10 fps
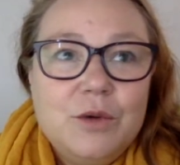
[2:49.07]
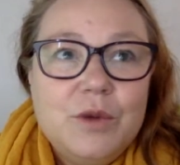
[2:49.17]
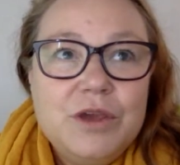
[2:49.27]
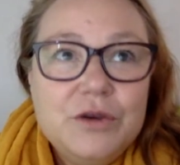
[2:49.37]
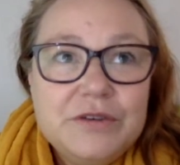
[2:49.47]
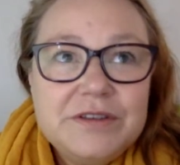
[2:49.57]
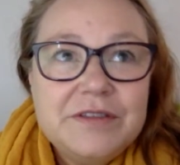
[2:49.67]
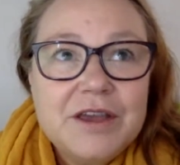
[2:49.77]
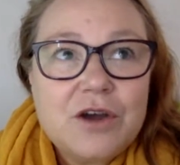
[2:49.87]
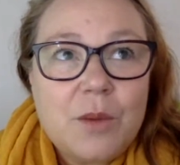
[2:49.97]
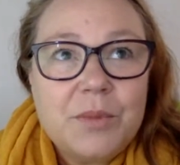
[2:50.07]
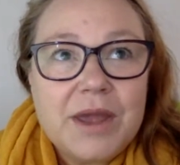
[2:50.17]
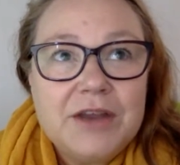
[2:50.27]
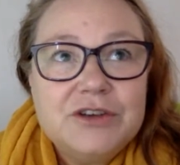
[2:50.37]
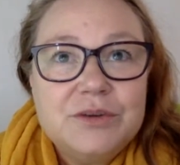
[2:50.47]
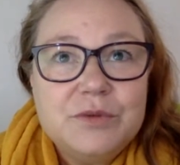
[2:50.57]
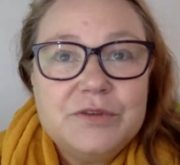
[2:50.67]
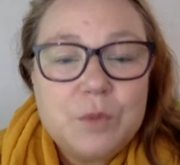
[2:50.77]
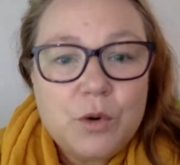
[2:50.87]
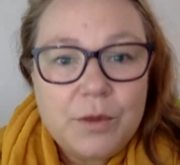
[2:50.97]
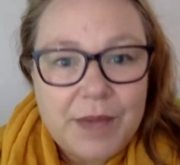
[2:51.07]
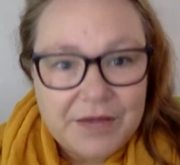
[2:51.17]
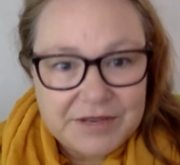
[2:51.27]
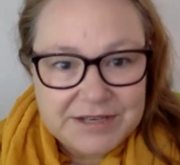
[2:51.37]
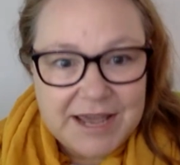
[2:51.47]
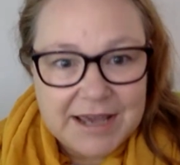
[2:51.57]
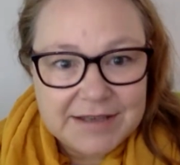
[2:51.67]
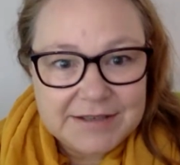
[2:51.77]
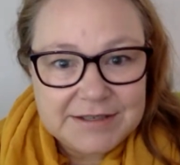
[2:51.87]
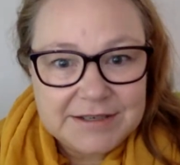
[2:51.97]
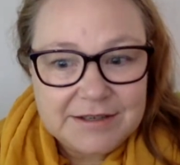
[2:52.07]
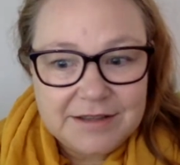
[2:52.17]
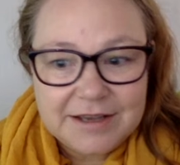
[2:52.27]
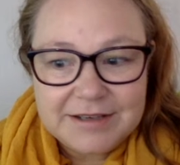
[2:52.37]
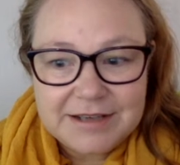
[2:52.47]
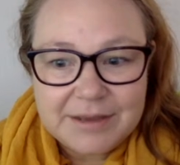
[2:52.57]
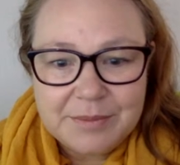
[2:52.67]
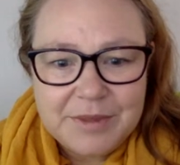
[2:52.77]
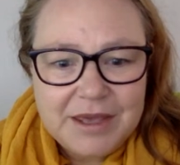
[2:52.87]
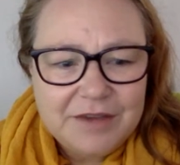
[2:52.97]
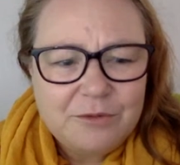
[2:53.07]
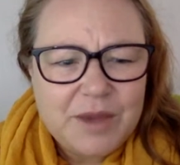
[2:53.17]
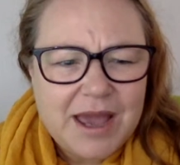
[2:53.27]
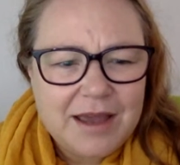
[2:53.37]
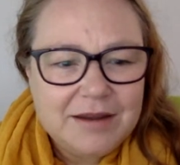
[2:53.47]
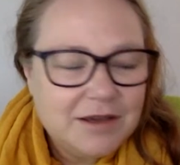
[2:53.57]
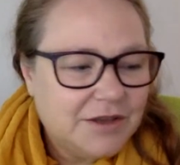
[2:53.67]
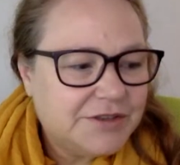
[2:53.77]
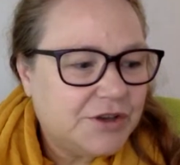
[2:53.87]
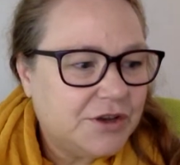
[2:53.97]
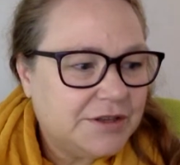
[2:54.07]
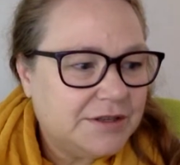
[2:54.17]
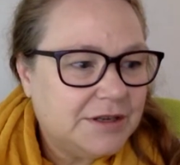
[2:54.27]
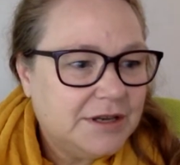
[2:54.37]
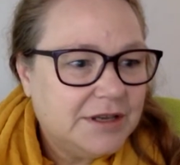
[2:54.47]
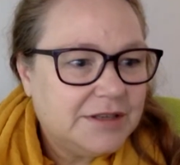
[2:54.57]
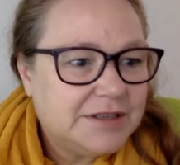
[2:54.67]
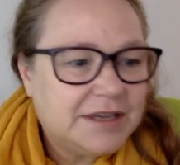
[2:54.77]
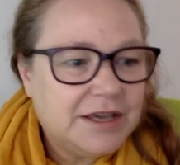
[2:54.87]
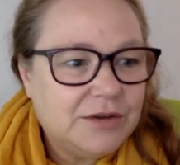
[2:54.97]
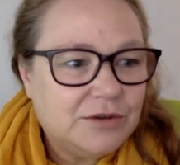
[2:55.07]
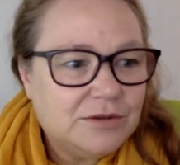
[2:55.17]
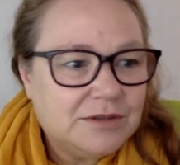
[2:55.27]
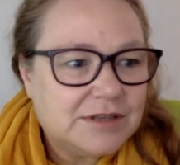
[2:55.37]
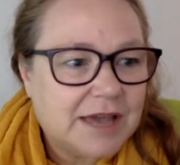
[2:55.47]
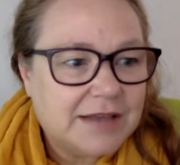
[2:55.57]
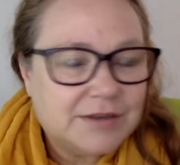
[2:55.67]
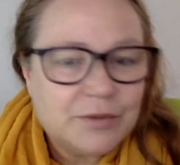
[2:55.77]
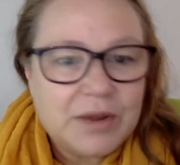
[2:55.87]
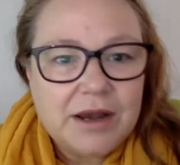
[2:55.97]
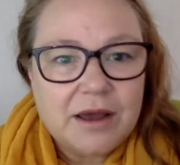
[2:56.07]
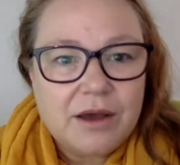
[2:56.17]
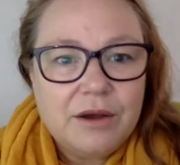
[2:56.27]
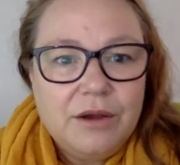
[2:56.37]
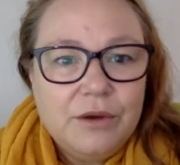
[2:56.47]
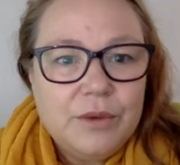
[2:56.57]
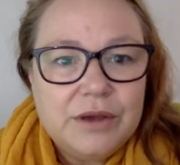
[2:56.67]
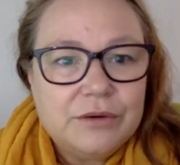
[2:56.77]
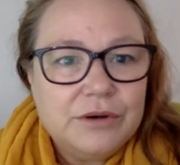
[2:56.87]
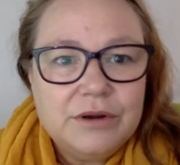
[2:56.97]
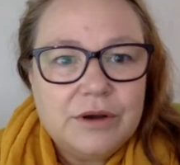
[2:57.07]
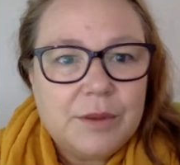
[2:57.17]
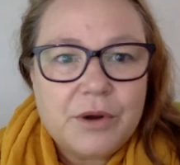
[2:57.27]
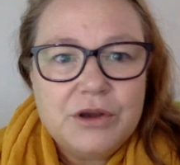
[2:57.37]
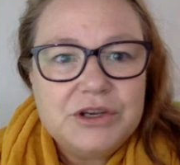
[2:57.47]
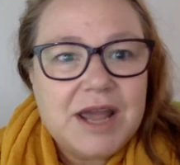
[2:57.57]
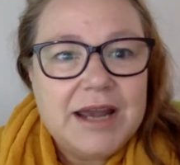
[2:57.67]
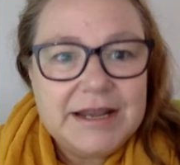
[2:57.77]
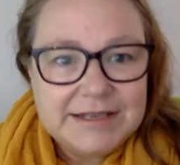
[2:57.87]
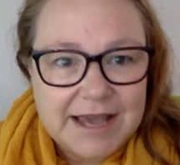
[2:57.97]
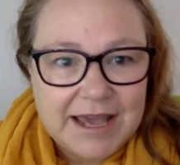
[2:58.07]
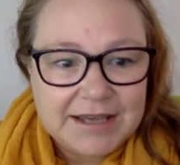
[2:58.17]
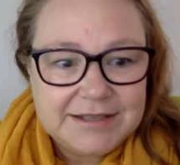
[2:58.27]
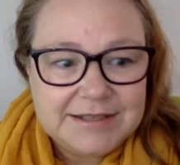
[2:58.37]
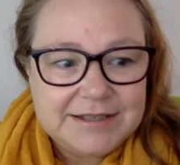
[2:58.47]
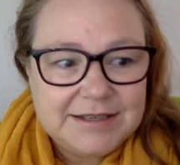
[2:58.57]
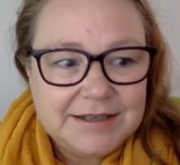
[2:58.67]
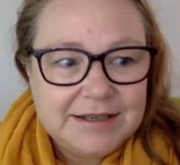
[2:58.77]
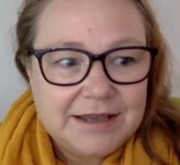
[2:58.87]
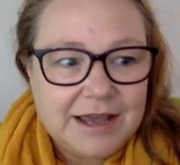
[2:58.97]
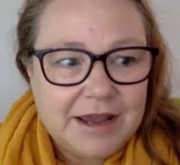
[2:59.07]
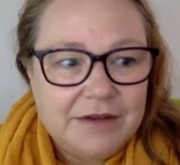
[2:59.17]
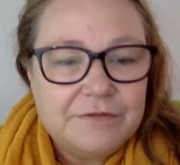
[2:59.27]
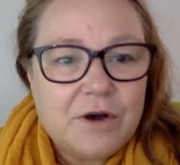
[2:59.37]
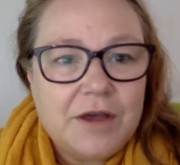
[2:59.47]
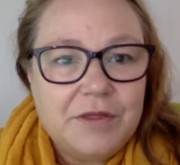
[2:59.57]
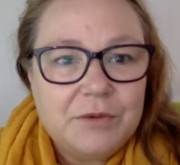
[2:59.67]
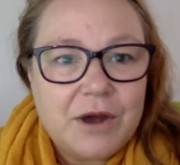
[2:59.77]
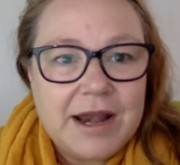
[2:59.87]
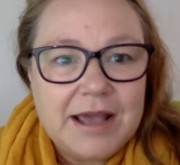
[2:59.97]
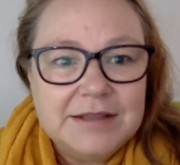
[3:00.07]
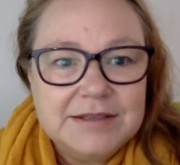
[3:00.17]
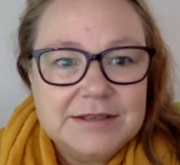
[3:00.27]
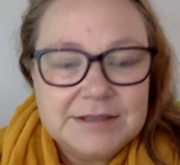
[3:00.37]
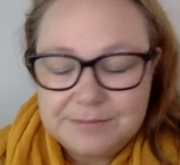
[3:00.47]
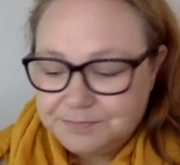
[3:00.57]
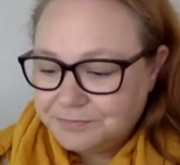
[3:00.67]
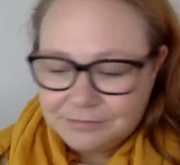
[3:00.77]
We used to think comprehension was more about the text, that if we had certain skills as a reader, we could approach any text and find the right answers.